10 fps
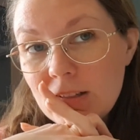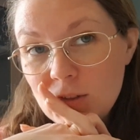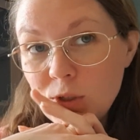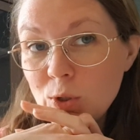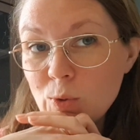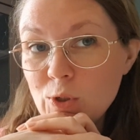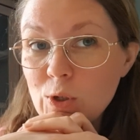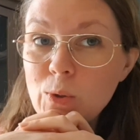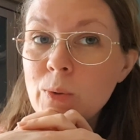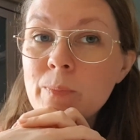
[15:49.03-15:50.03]
two
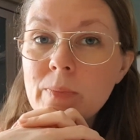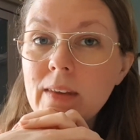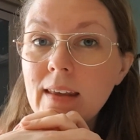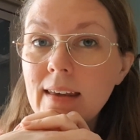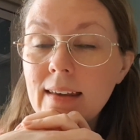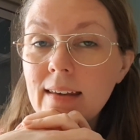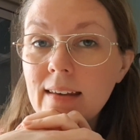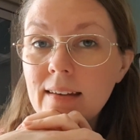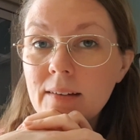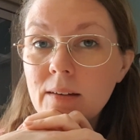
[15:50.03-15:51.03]
new
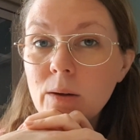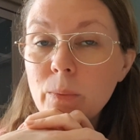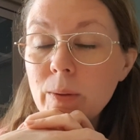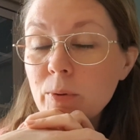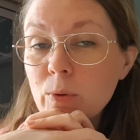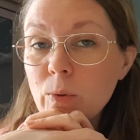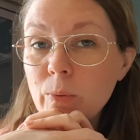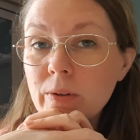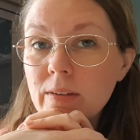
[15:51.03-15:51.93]
WIPCO